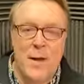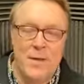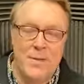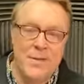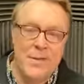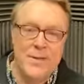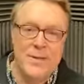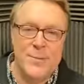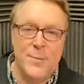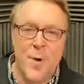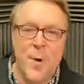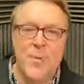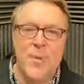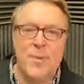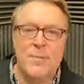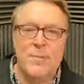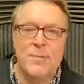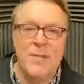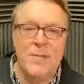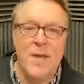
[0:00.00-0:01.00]
this
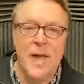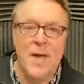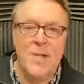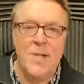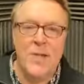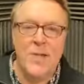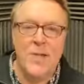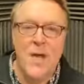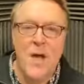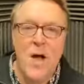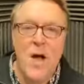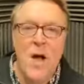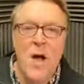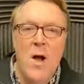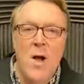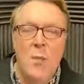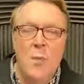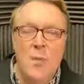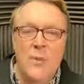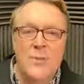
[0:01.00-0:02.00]
program together.
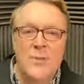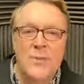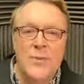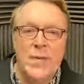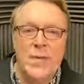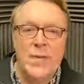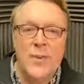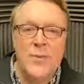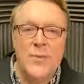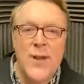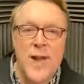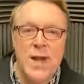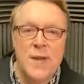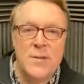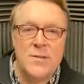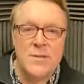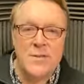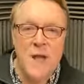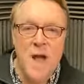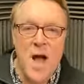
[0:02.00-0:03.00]
We'll see you
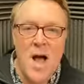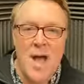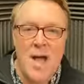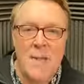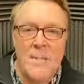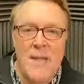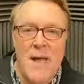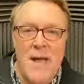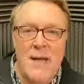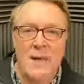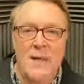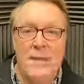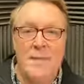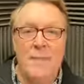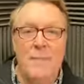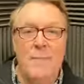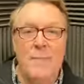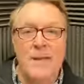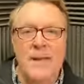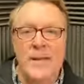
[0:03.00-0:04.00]
next time. And in
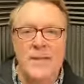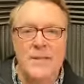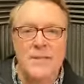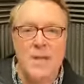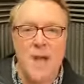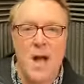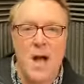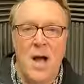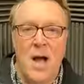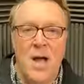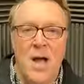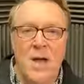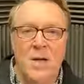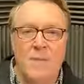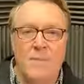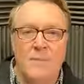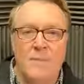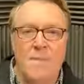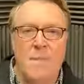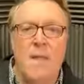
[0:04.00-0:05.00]
the
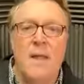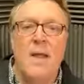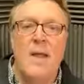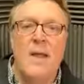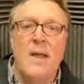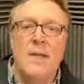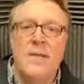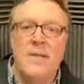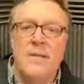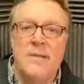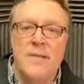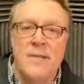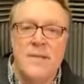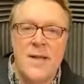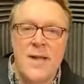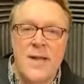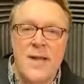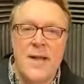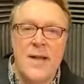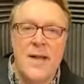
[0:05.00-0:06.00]
meantime,
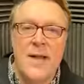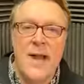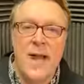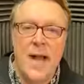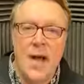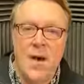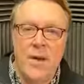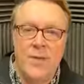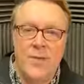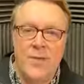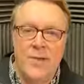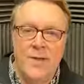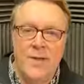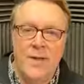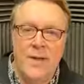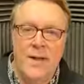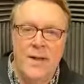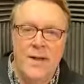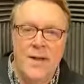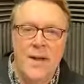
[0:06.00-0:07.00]
stay
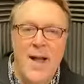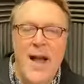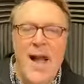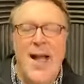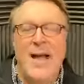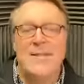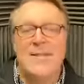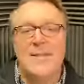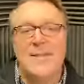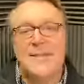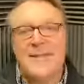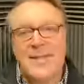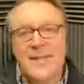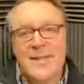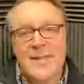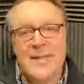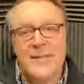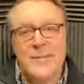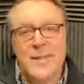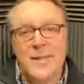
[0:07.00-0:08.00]
healthy, as it's
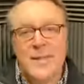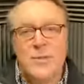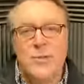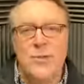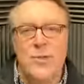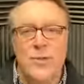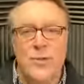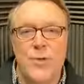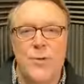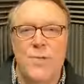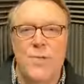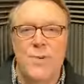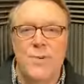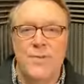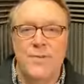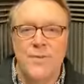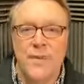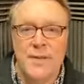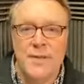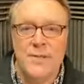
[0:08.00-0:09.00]
easier to
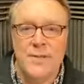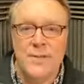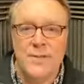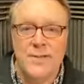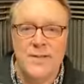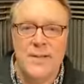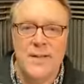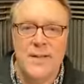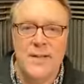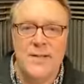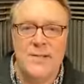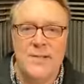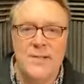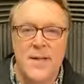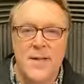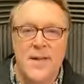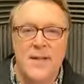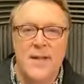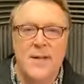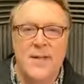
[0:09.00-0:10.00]
prevent disease
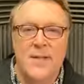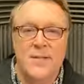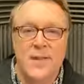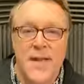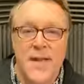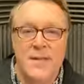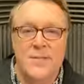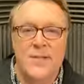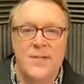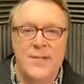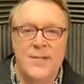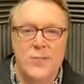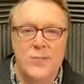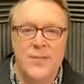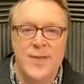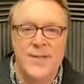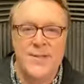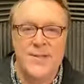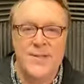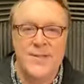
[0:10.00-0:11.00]
than to
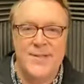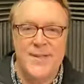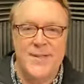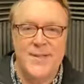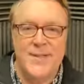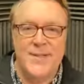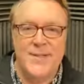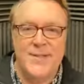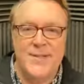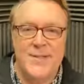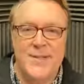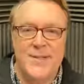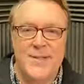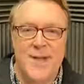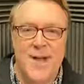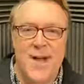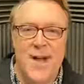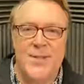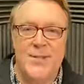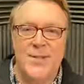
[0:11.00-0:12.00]
treat disease.
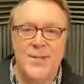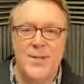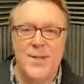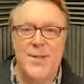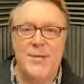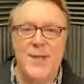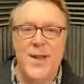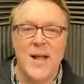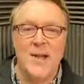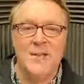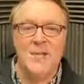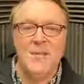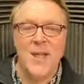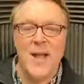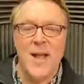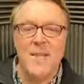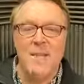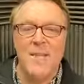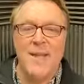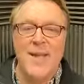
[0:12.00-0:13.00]
I'll see you next
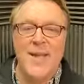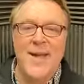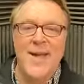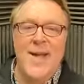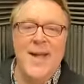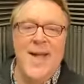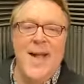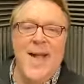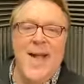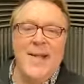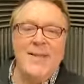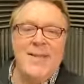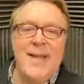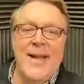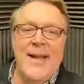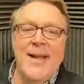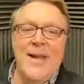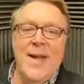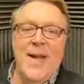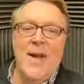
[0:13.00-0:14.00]
time.
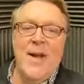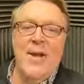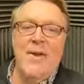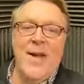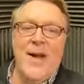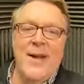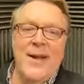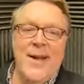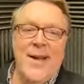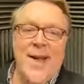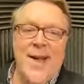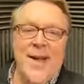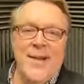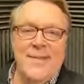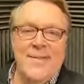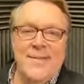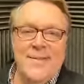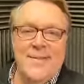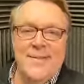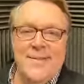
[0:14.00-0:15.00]
Take care. And
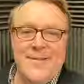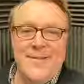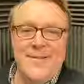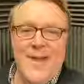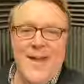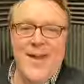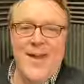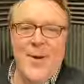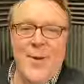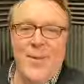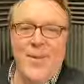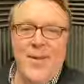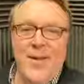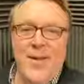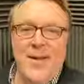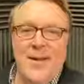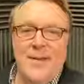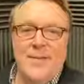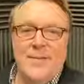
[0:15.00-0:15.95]
again, stay healthy.